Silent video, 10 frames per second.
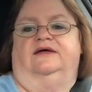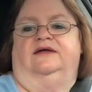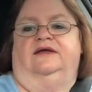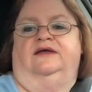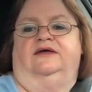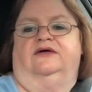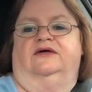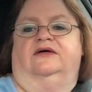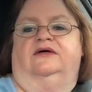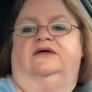in
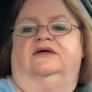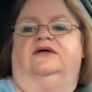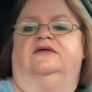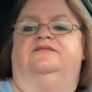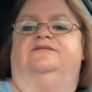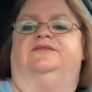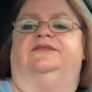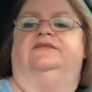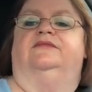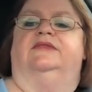here.
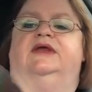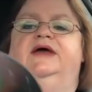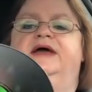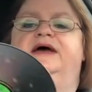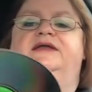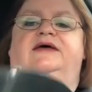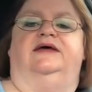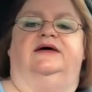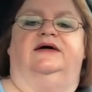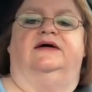I had
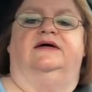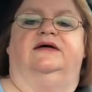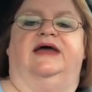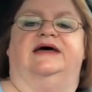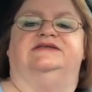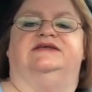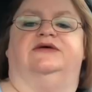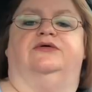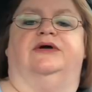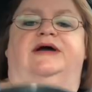a
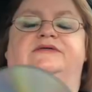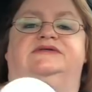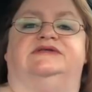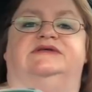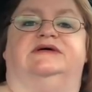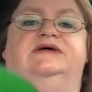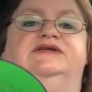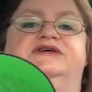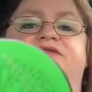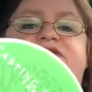Casting Crowns.
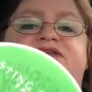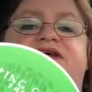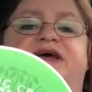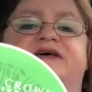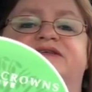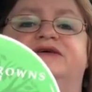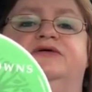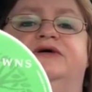Did you ever listen to Casting